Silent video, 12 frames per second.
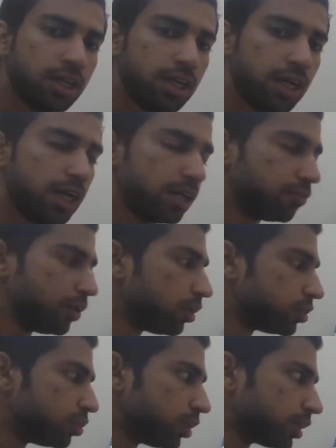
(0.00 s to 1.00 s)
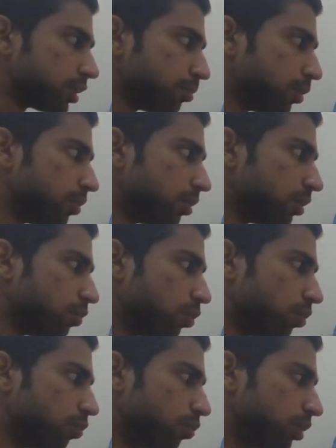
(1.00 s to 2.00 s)
And we also touched upon
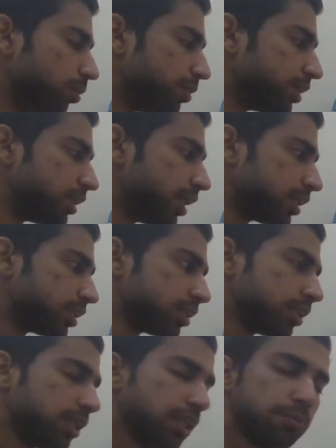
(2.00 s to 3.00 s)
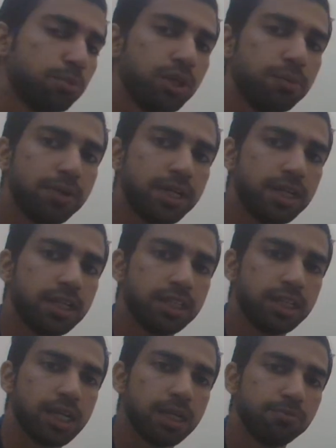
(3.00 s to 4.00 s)
what the mistakes Napoli made in the
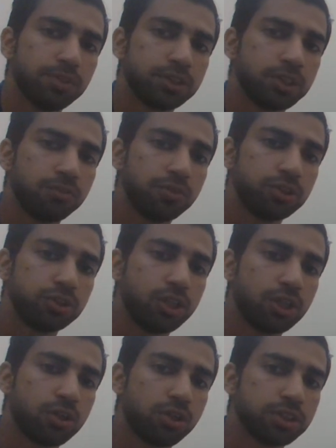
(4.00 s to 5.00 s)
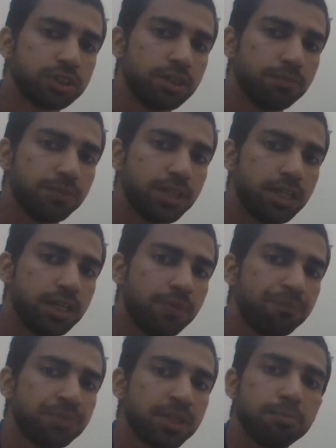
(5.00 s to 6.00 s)
game, which eventually cost them the
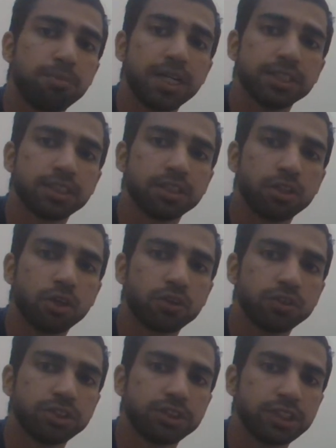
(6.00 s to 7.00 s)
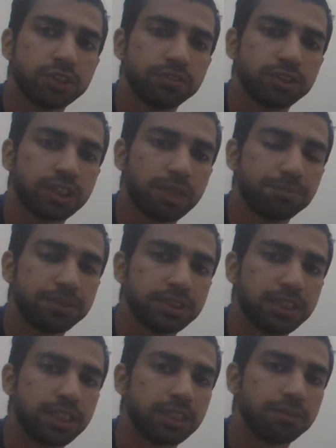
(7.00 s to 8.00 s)
place in the knockout stage of the Champions
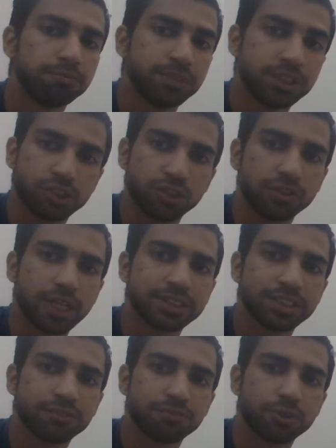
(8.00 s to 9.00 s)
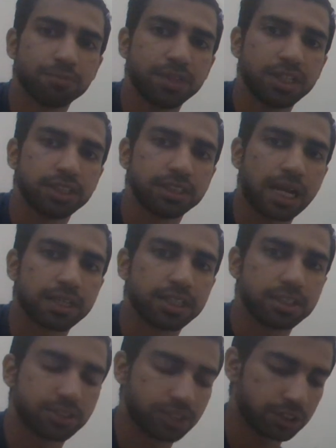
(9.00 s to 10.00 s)
League. So that's it from the
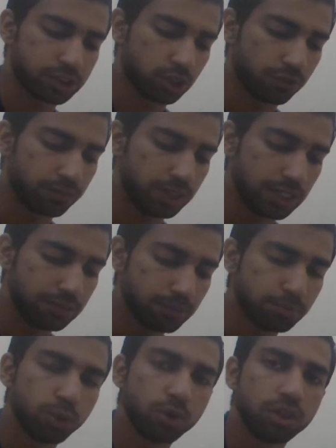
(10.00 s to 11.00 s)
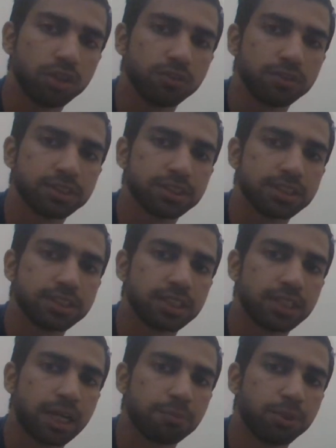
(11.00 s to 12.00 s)
tactical section of Liverpool versus
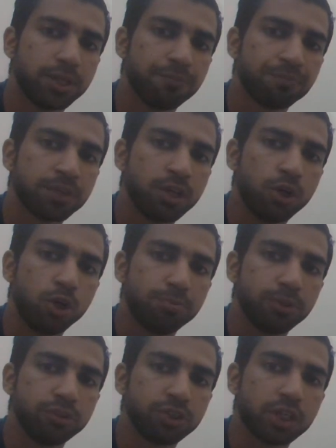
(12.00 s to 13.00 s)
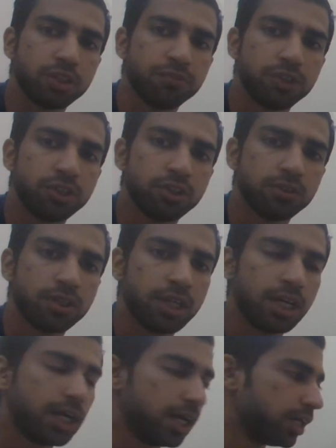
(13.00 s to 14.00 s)
Napoli. Hope you enjoyed the video.
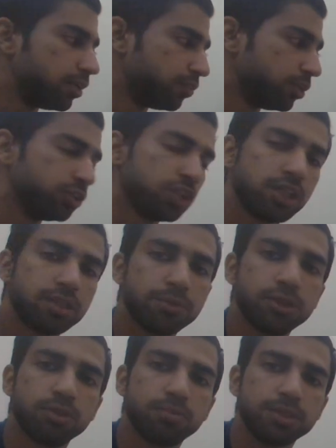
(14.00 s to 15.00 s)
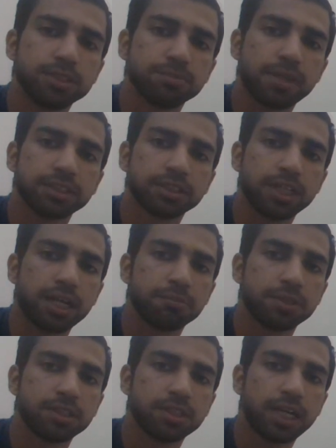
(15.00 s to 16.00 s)
And if you enjoyed the video, please smash the like
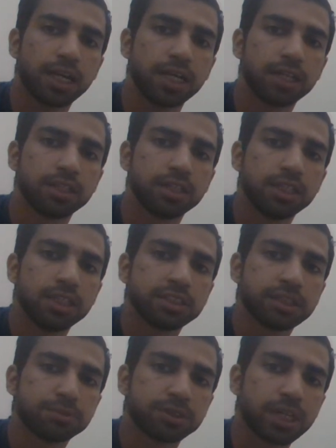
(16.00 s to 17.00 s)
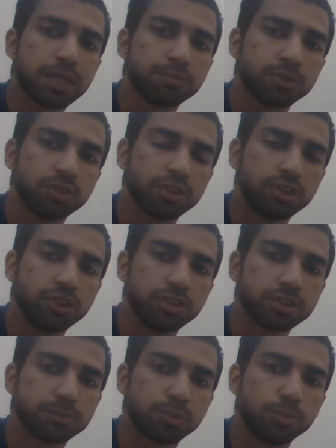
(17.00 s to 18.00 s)
button and subscribe to the
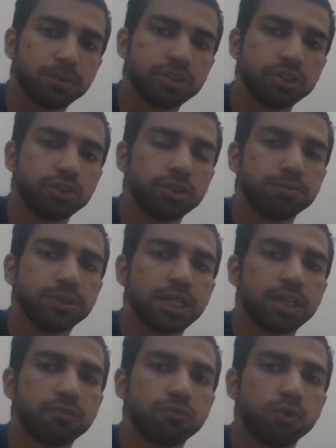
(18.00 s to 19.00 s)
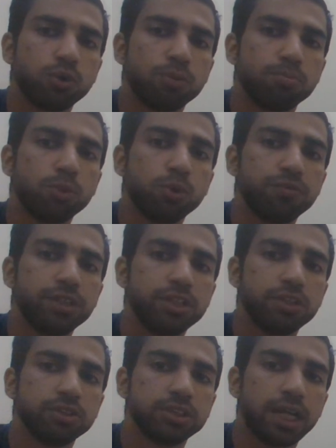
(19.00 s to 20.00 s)
Sportbits YouTube channel for more
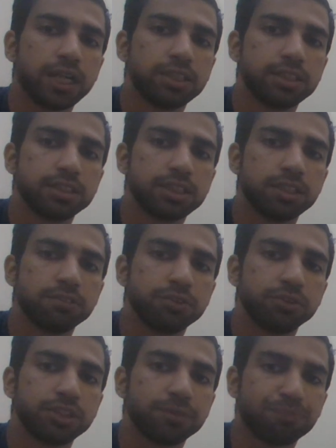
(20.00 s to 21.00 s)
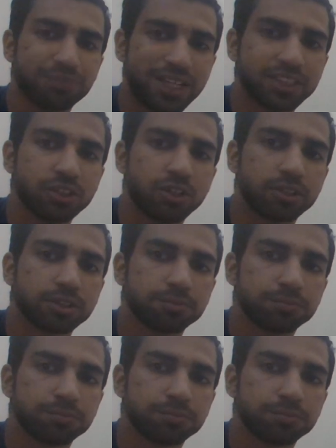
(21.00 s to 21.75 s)
videos like this in the future. Thanks a lot.